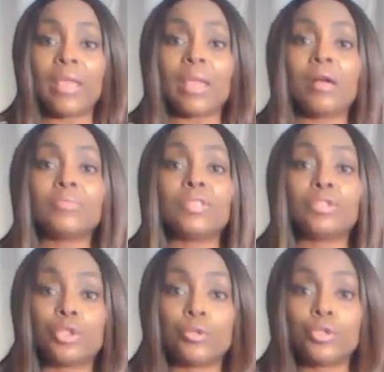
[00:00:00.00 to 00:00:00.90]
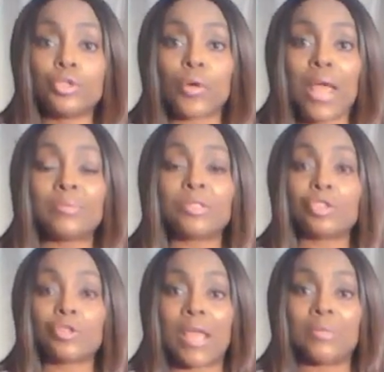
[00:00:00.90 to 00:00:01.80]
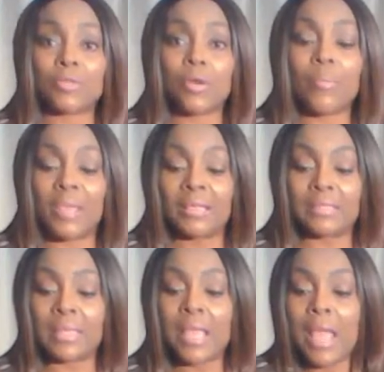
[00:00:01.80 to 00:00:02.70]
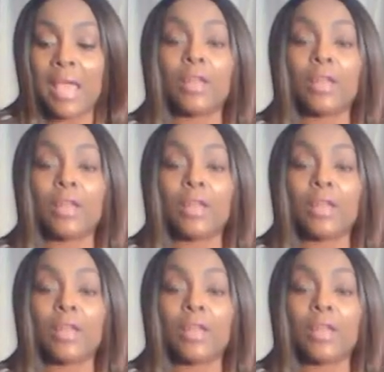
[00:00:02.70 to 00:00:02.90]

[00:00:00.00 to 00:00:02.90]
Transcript: It comes in 2 stripes. The stripes are amazing.